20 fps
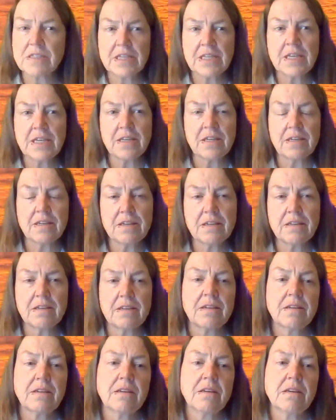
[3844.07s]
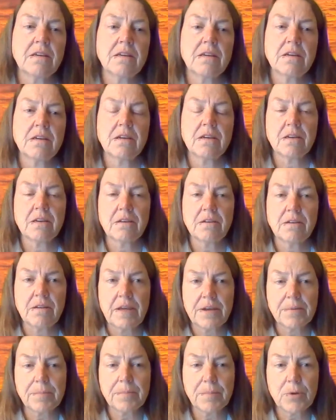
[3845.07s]
need,
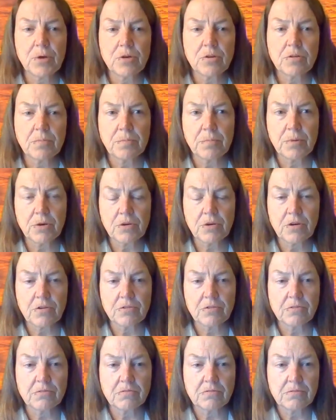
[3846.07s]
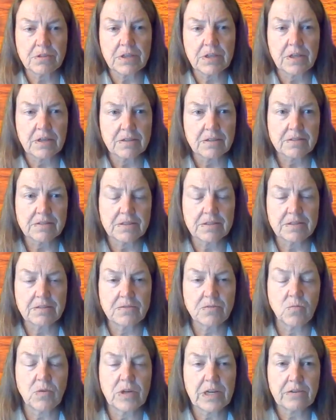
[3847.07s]
like per burrow,
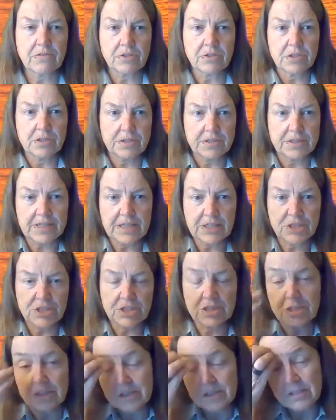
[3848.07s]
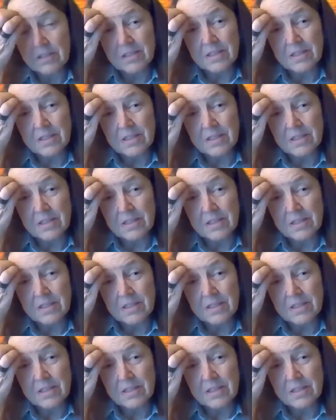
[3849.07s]
whatever section?